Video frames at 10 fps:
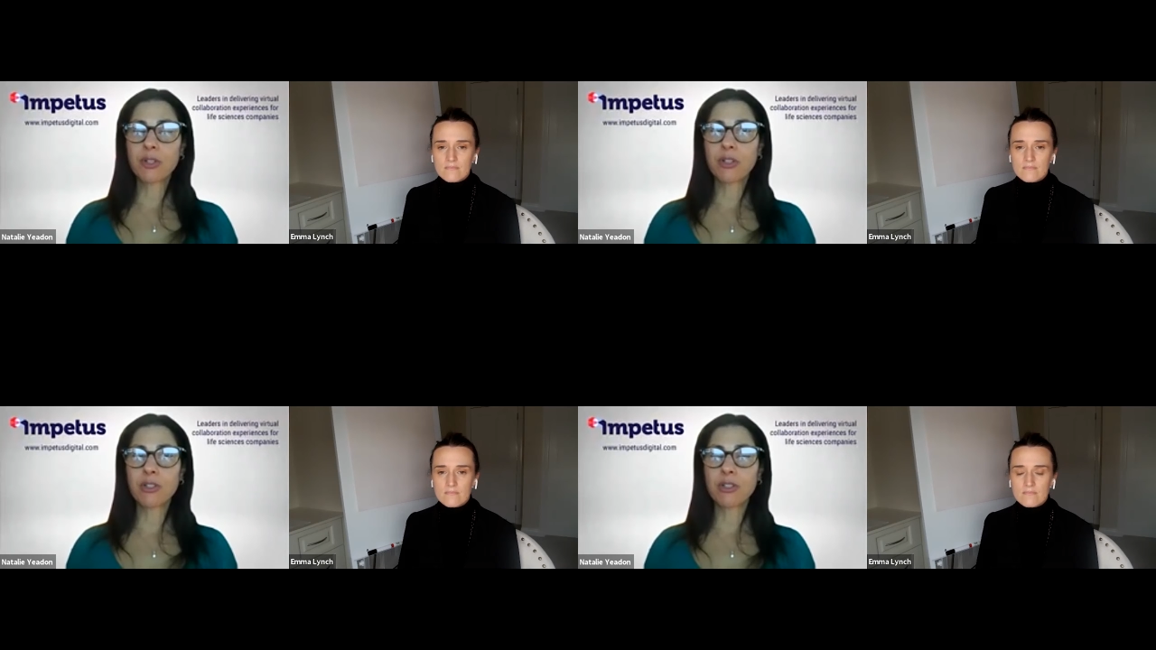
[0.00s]

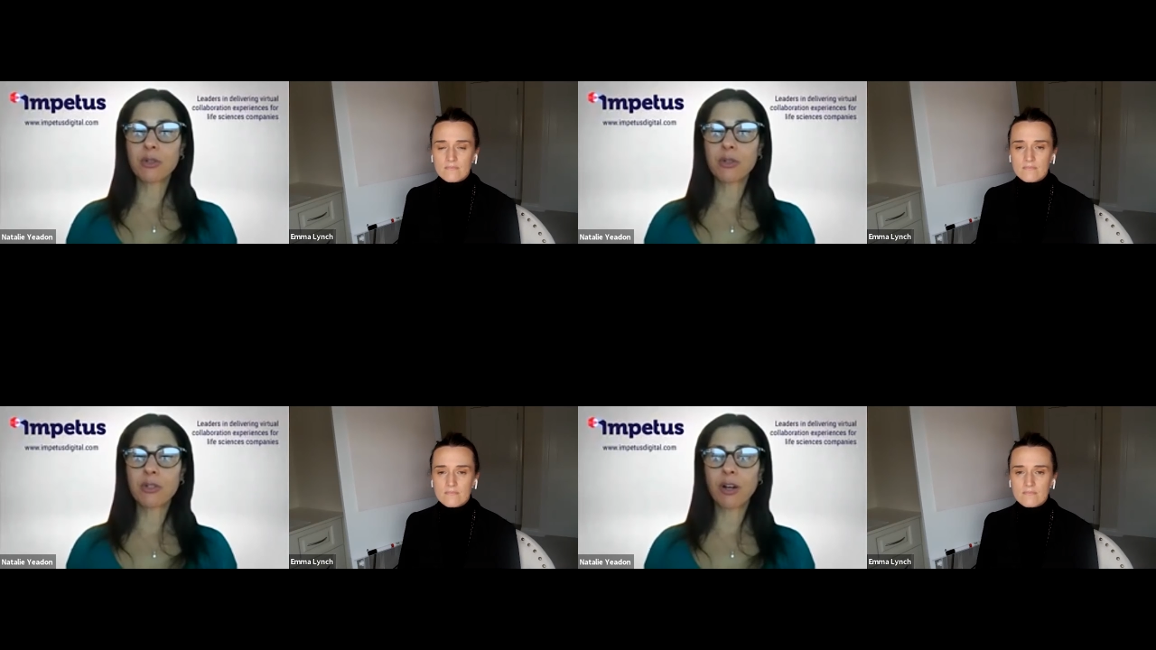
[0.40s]
Speaker 1: the you
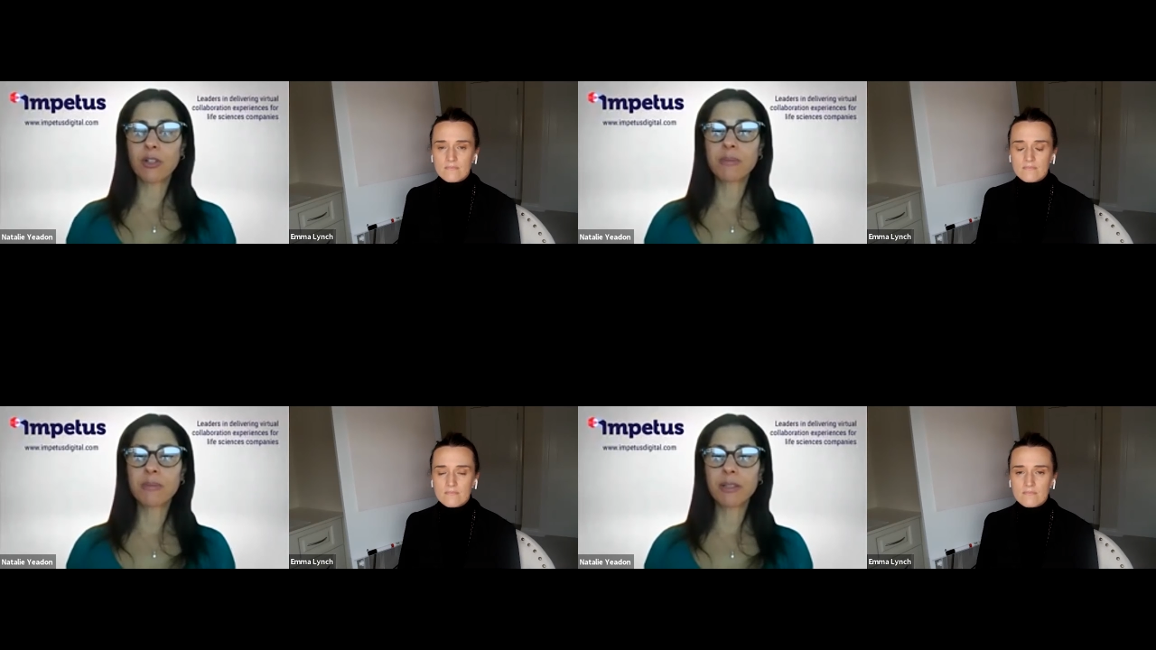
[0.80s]
know
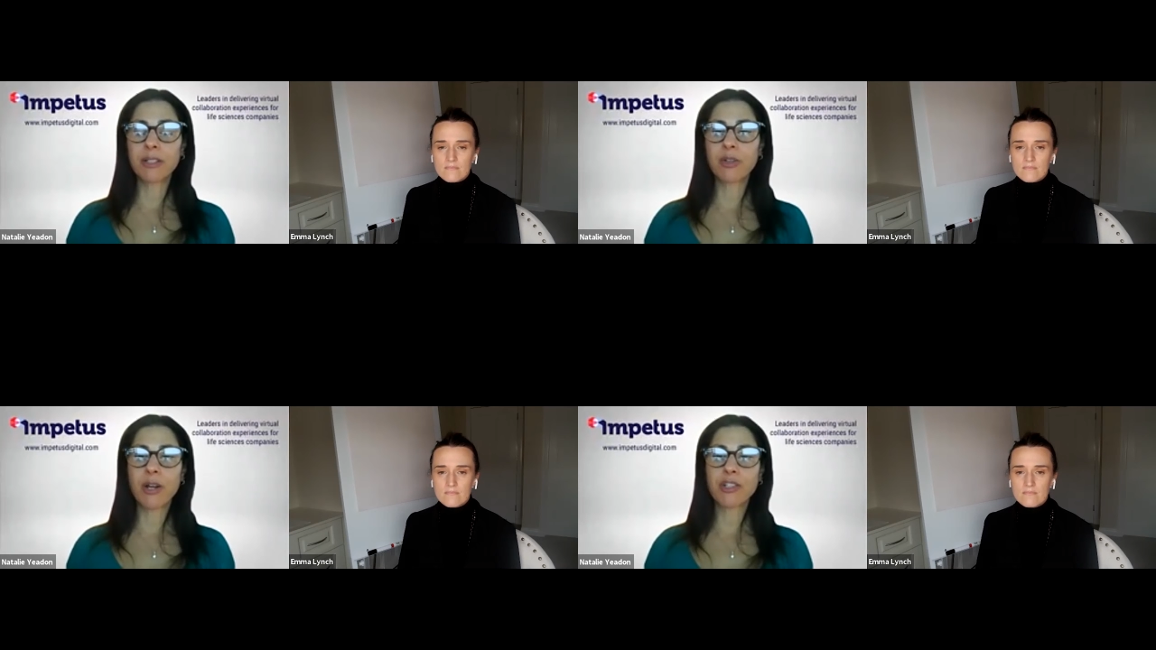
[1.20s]
ultimately
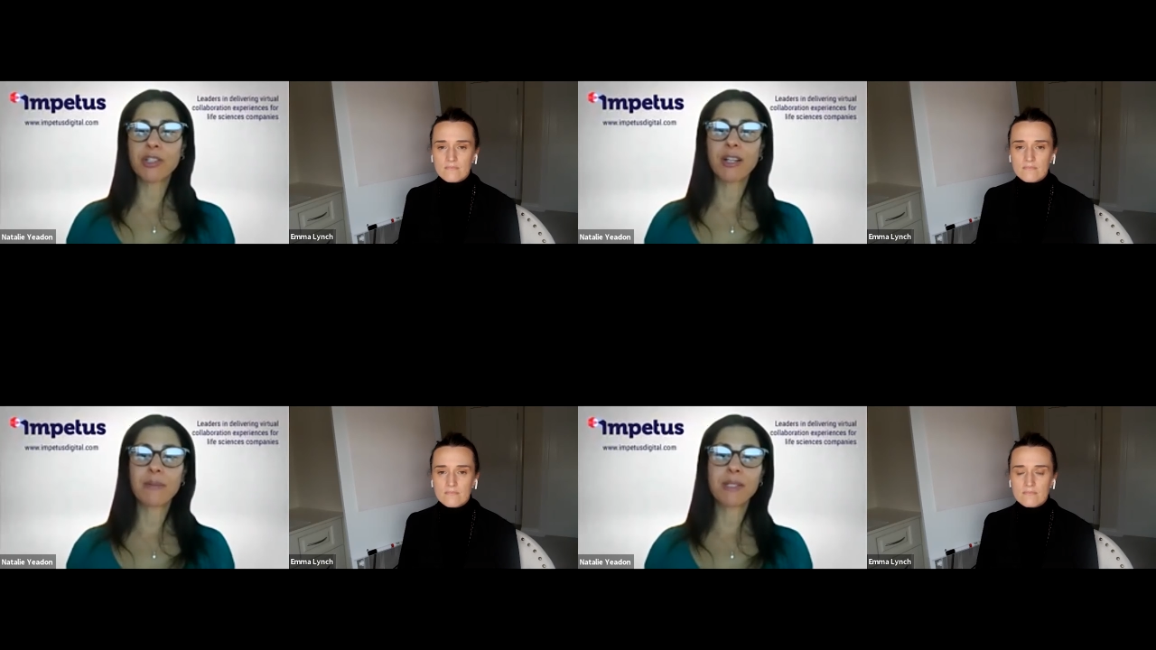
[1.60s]
the
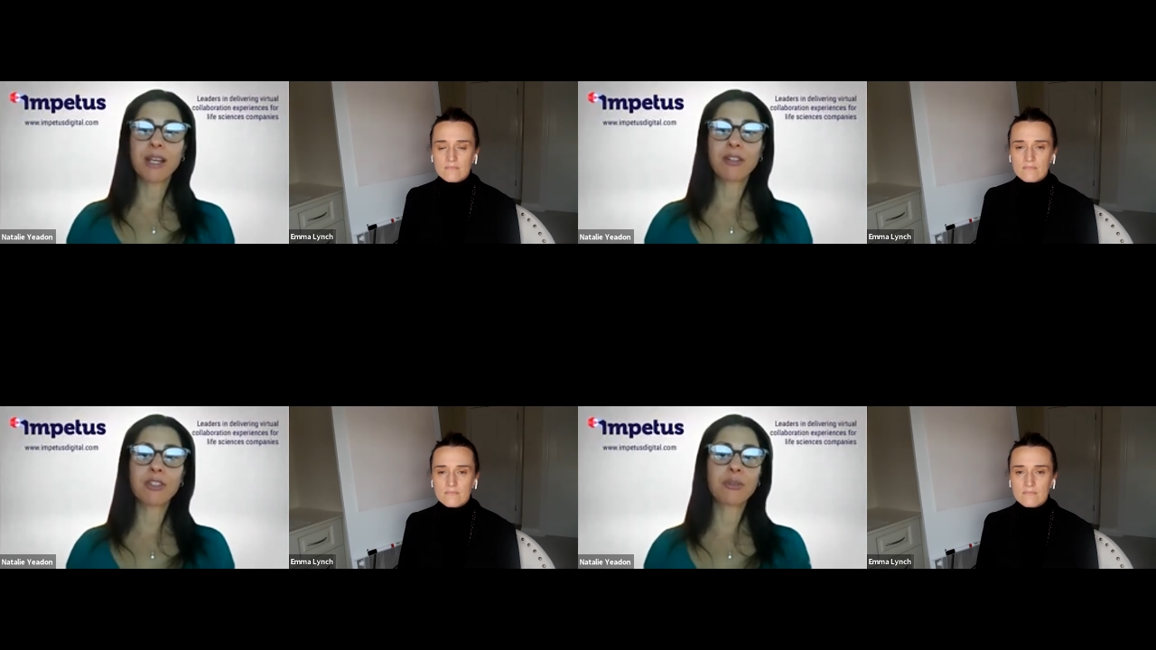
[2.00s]
question comes
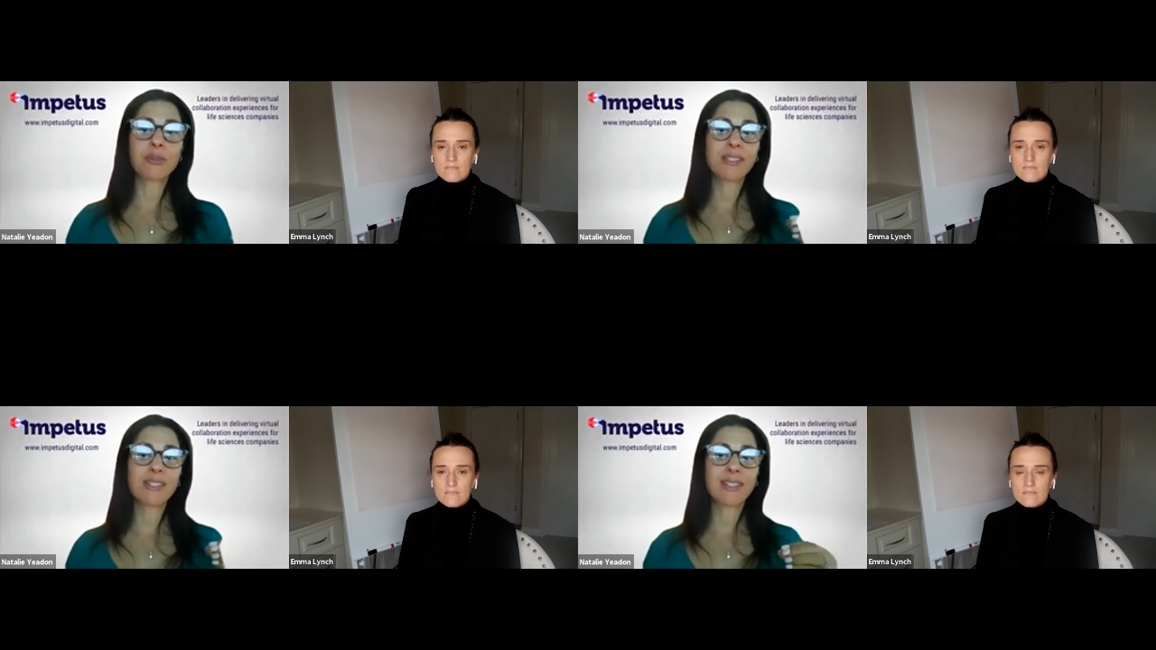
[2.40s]
down to
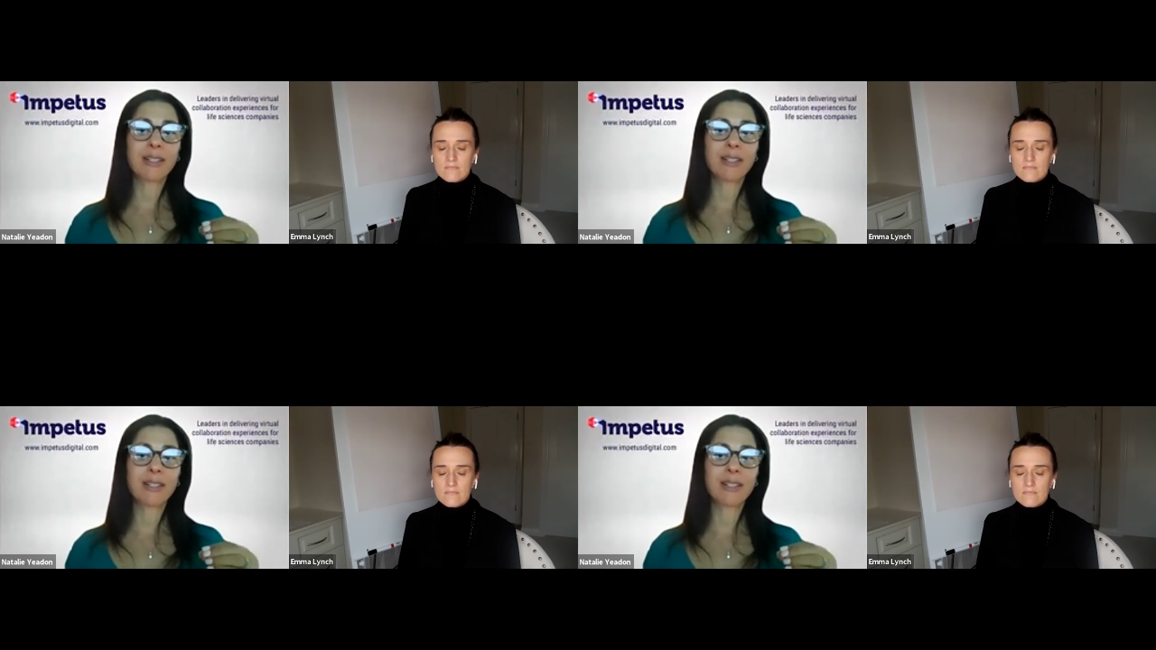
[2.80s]
is